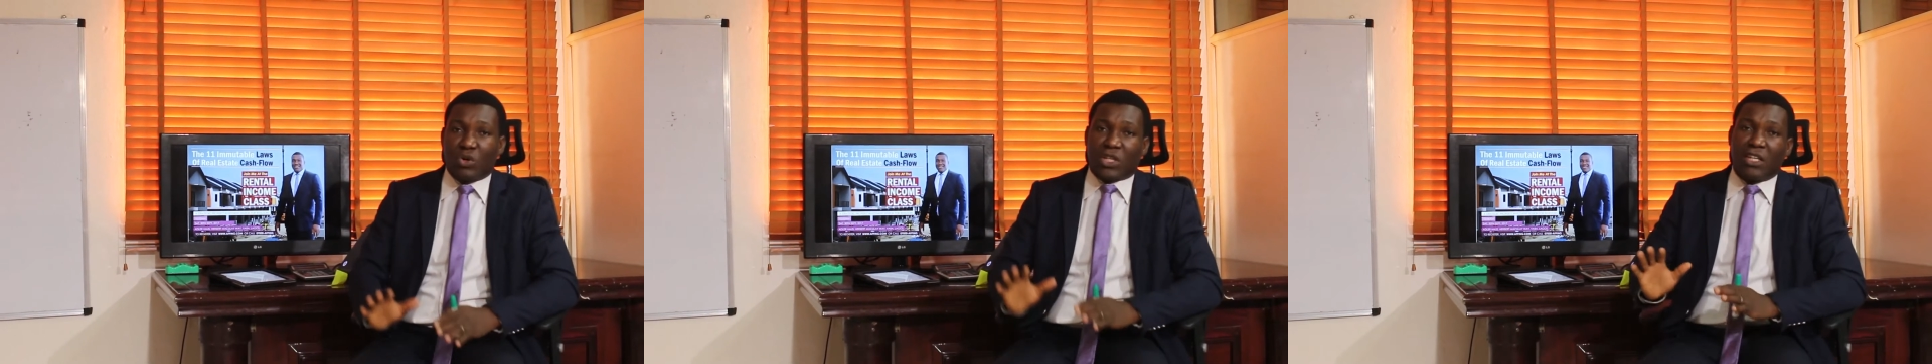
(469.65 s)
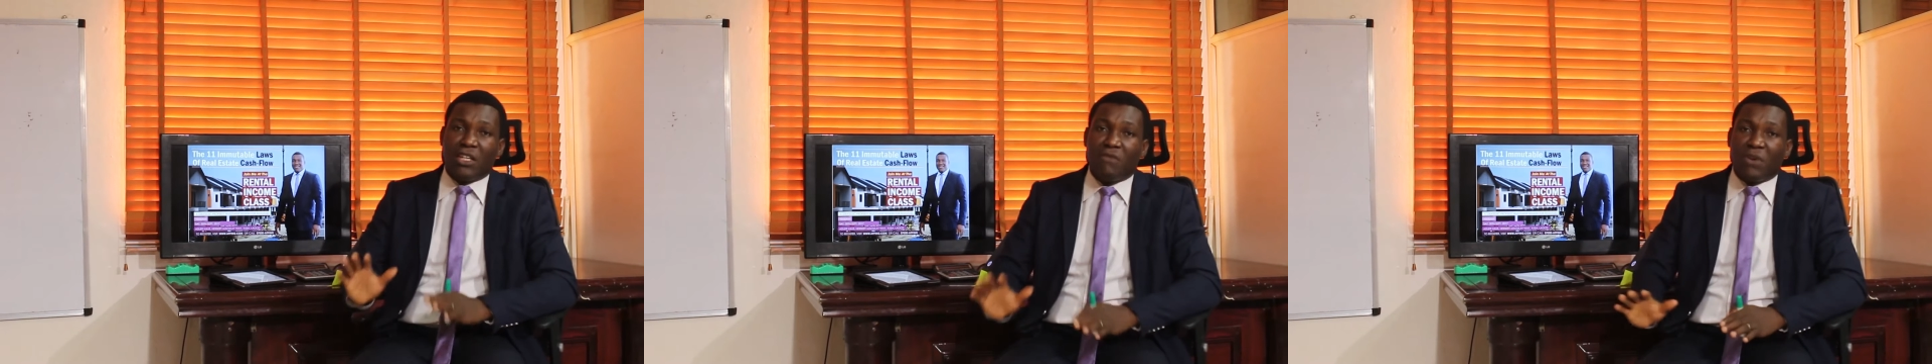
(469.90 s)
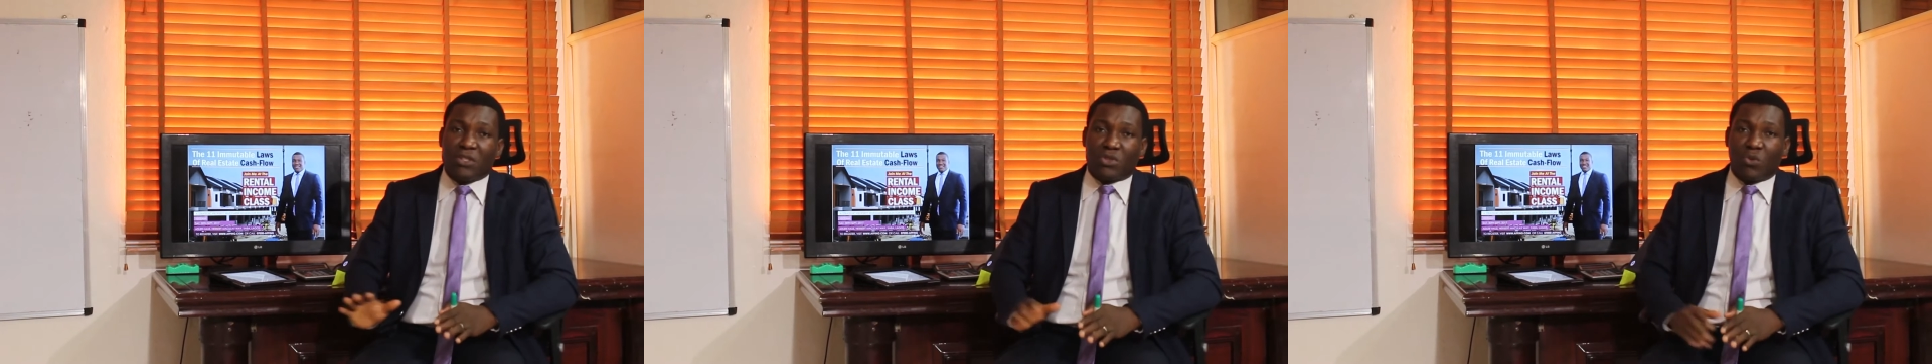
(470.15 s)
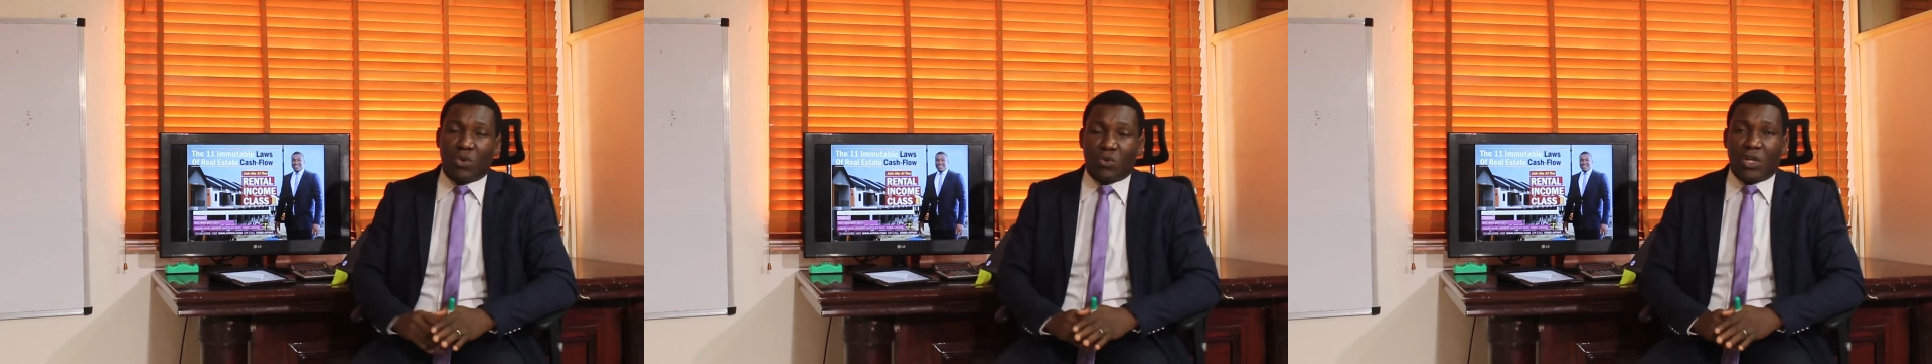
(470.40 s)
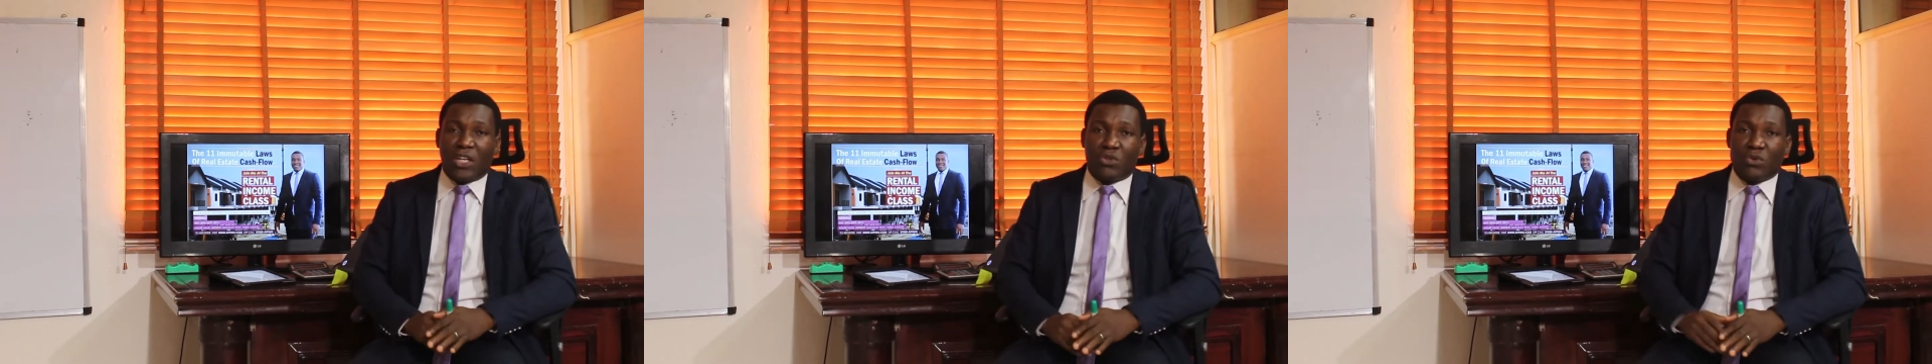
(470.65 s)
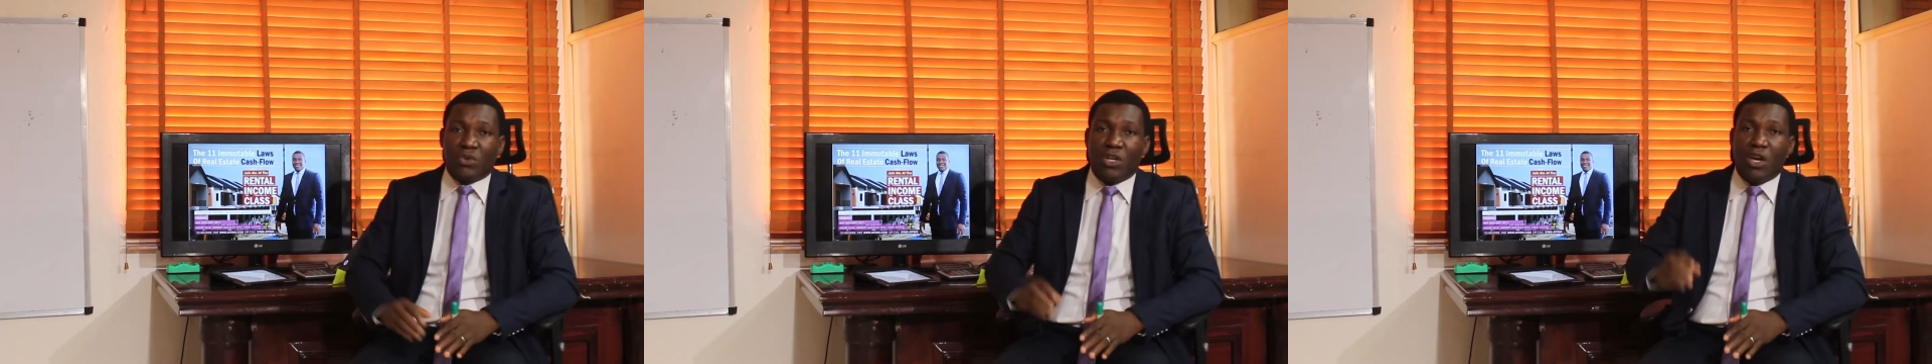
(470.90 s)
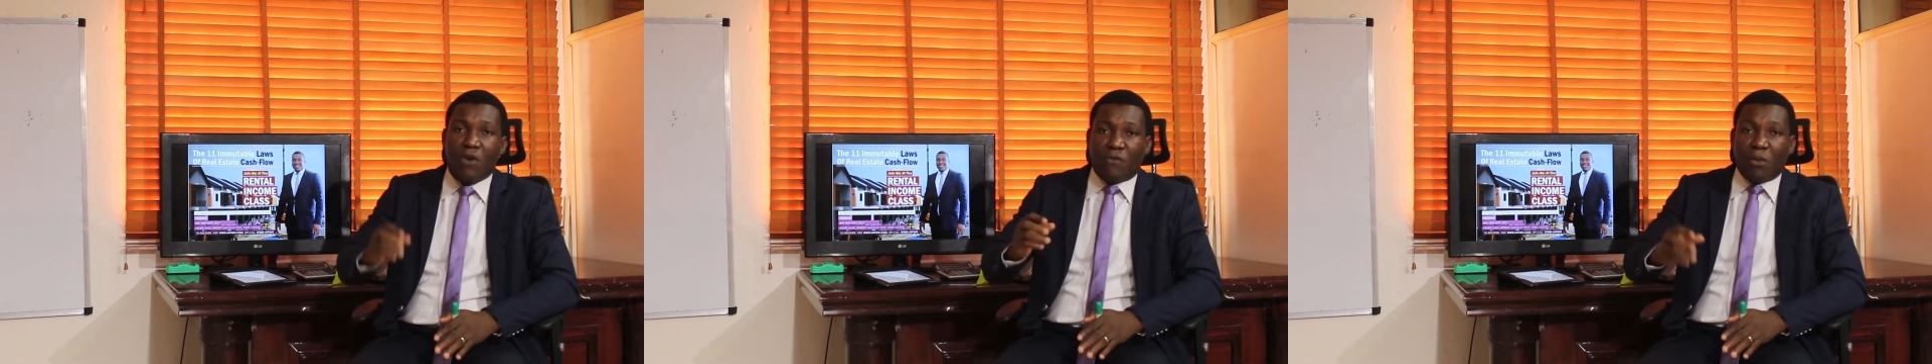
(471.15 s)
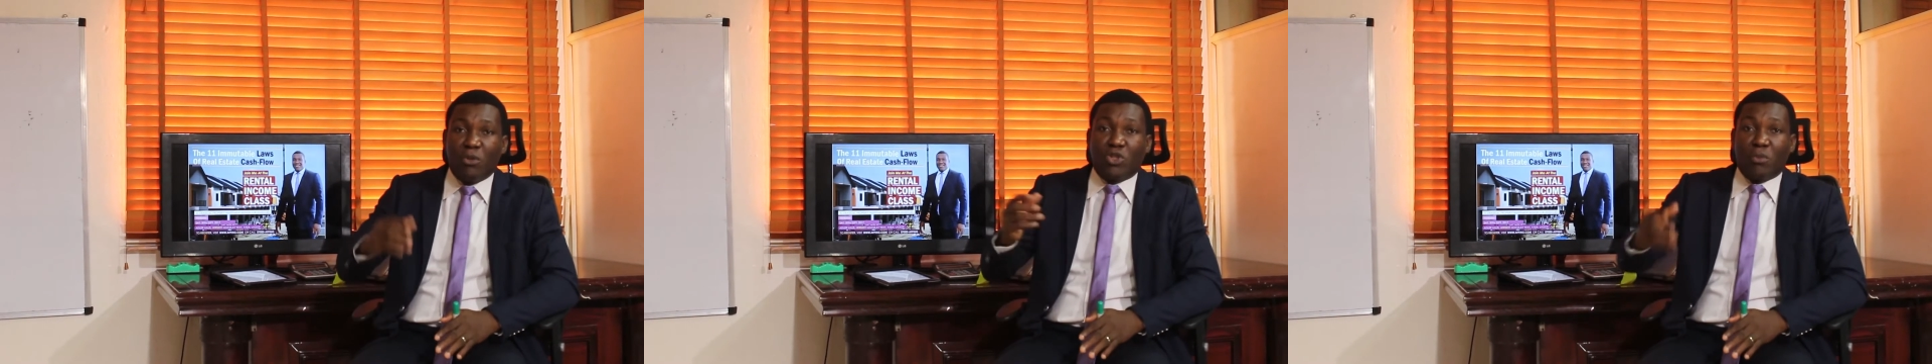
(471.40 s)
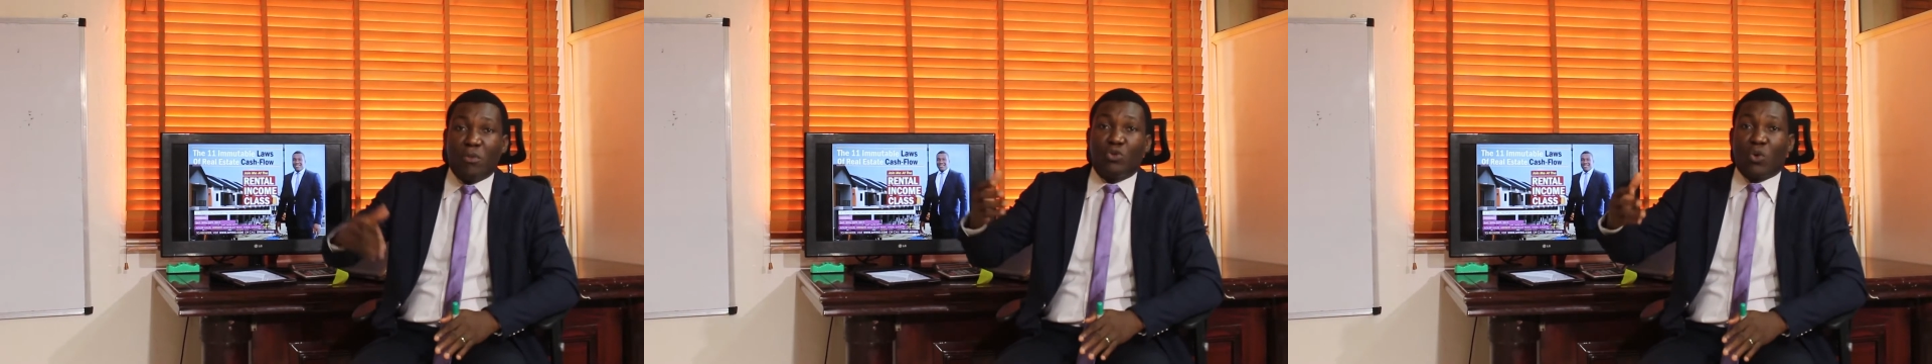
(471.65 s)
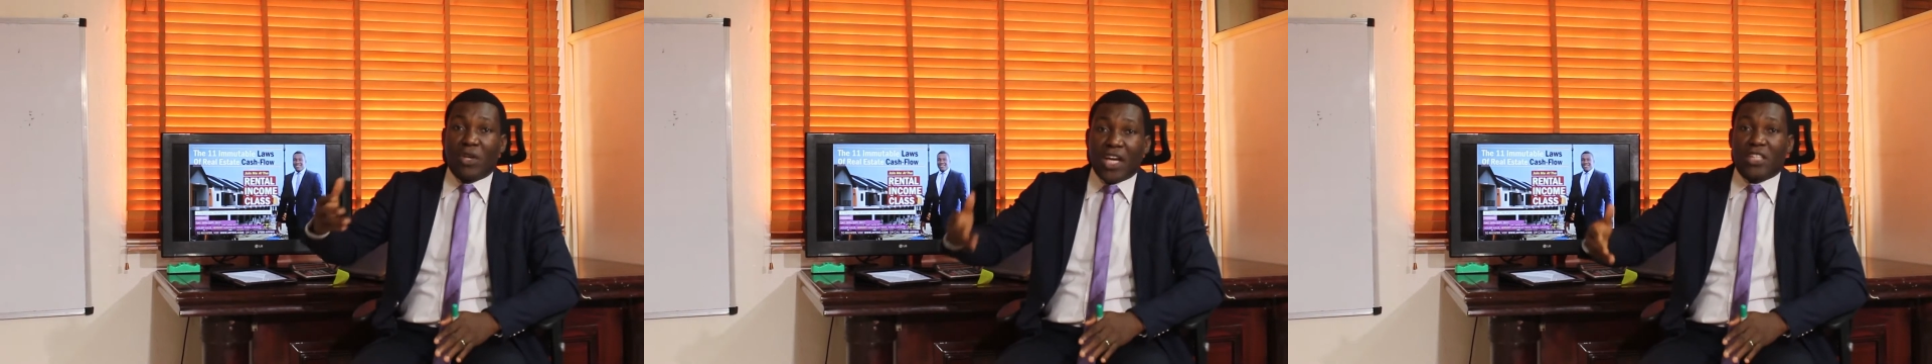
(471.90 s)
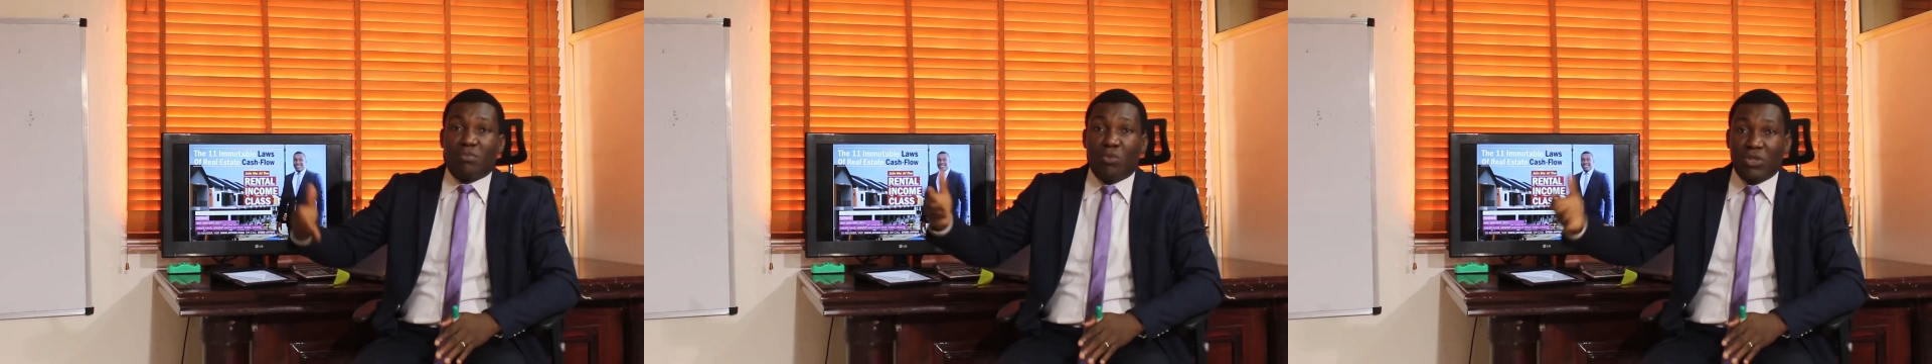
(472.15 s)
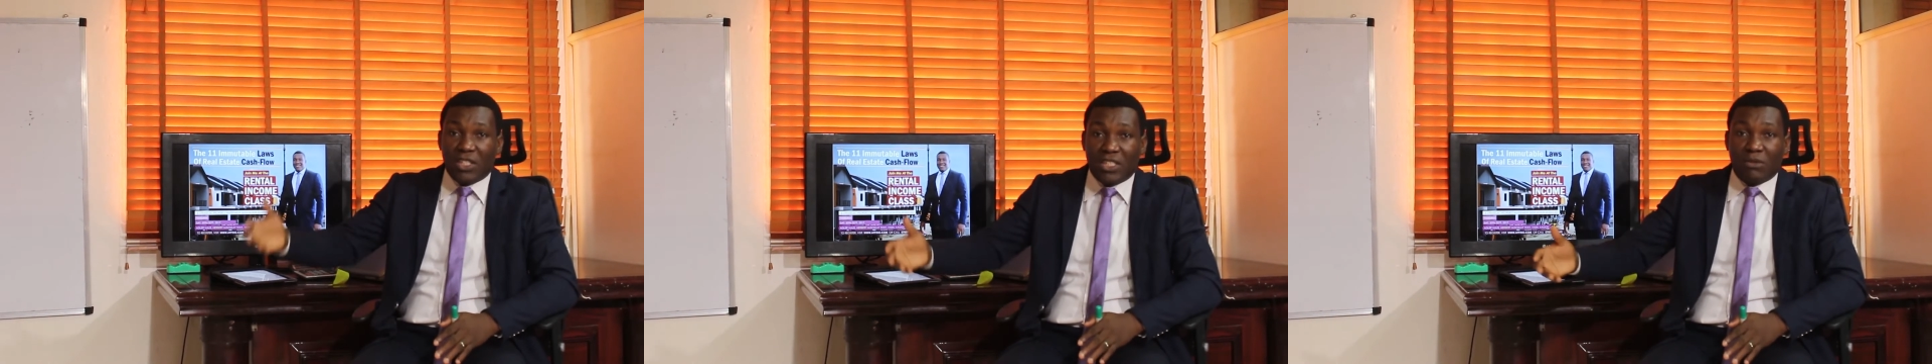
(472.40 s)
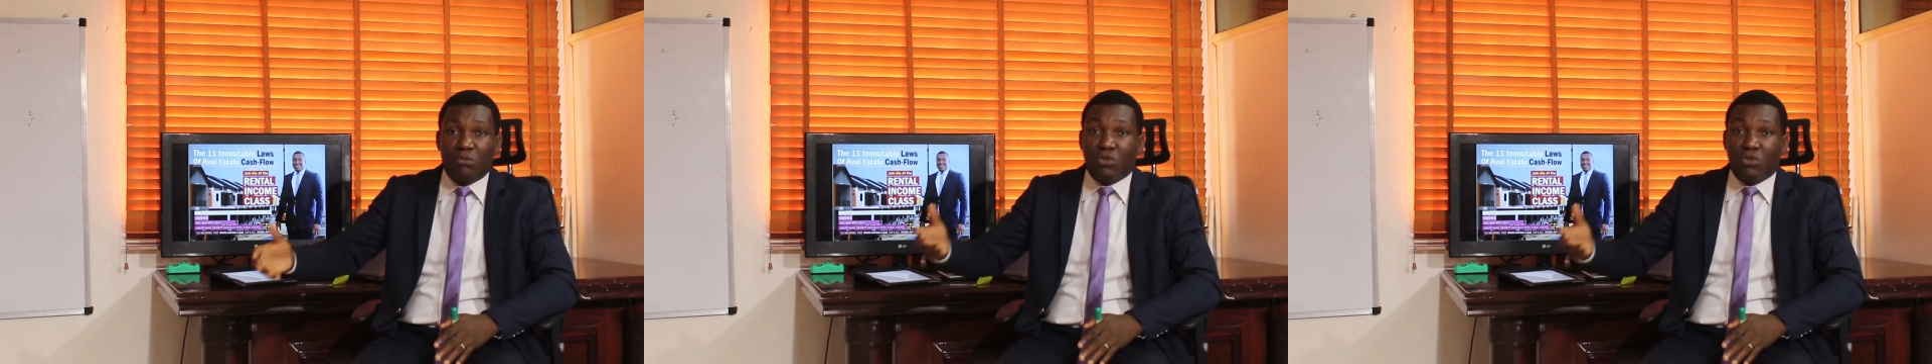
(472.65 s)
as an investor, what will I do? For me to be able to get money,